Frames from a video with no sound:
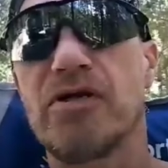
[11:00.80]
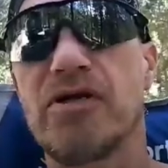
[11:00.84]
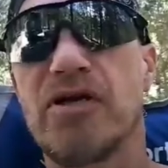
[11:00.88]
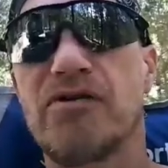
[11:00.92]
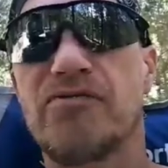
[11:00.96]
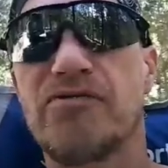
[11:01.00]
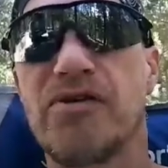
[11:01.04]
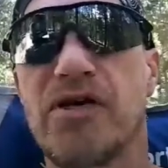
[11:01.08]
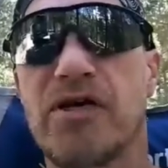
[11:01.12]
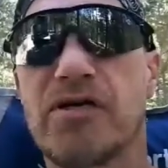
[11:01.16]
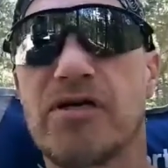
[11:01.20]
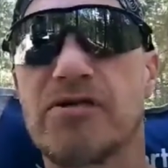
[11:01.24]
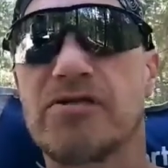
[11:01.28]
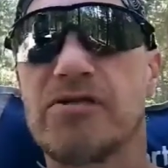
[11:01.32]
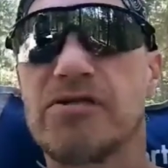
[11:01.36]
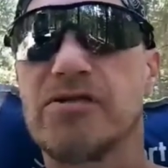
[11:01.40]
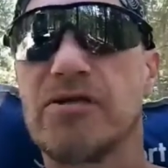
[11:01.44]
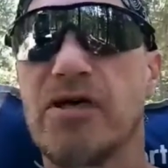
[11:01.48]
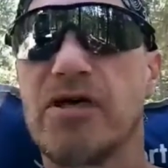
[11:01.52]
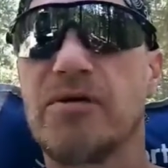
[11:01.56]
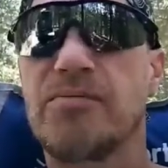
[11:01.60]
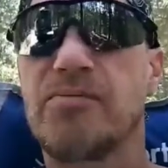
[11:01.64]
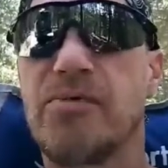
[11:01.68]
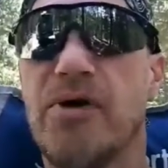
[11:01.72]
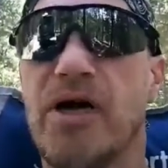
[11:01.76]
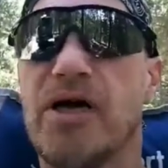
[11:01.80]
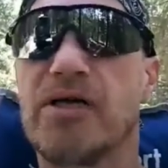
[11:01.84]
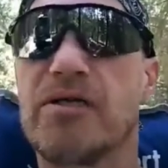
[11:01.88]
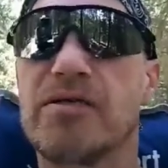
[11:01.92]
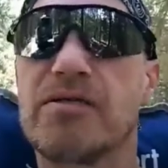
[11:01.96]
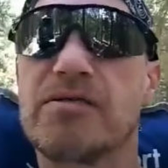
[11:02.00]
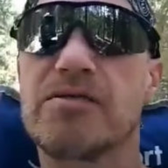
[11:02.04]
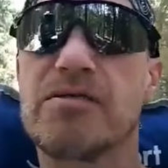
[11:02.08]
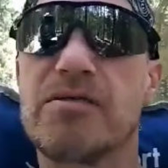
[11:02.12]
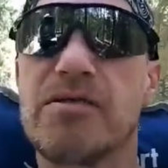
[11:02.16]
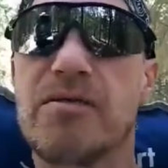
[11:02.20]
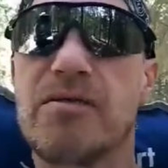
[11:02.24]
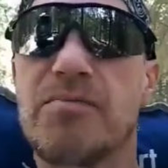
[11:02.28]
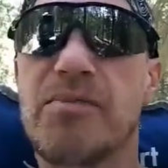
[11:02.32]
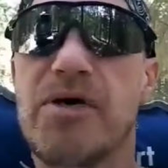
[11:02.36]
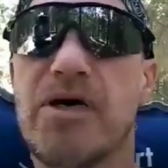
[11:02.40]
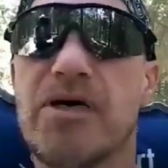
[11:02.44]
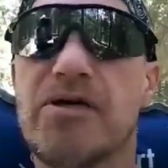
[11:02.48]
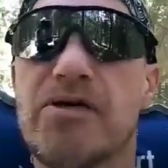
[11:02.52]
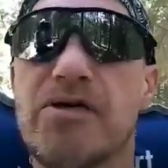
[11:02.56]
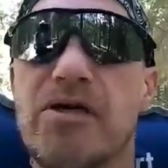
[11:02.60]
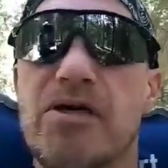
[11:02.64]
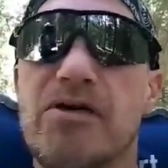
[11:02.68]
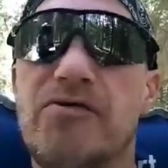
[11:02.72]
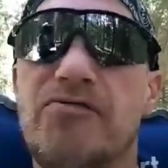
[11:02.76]
I left, actually, I practiced in the
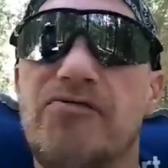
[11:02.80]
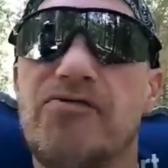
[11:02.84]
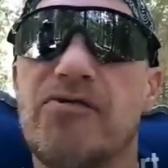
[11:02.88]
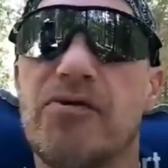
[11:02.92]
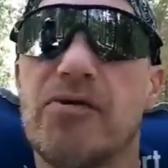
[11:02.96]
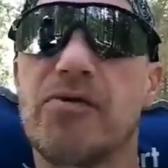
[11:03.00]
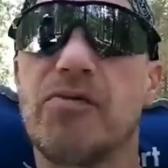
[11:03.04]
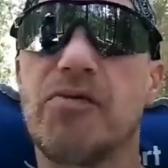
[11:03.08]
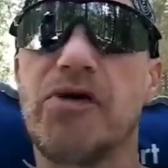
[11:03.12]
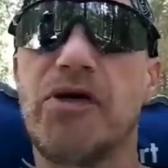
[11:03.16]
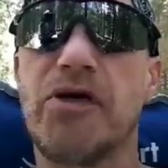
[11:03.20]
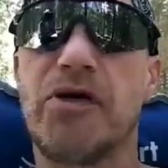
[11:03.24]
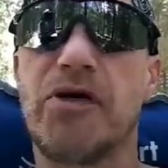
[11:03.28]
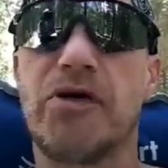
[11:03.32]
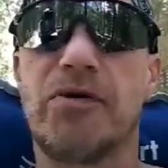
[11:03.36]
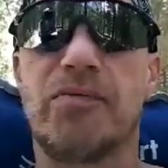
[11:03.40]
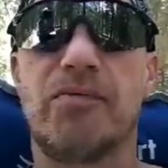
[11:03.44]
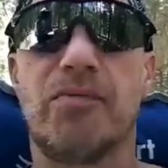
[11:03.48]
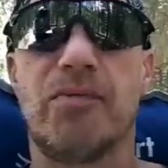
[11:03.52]
backyard for a week.